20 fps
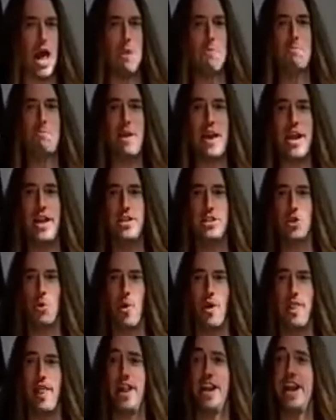and beaten to
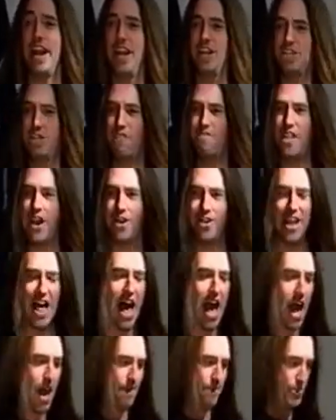within an inch of their
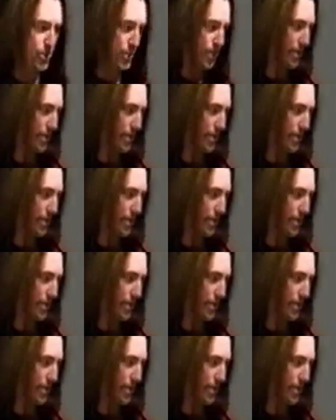lives.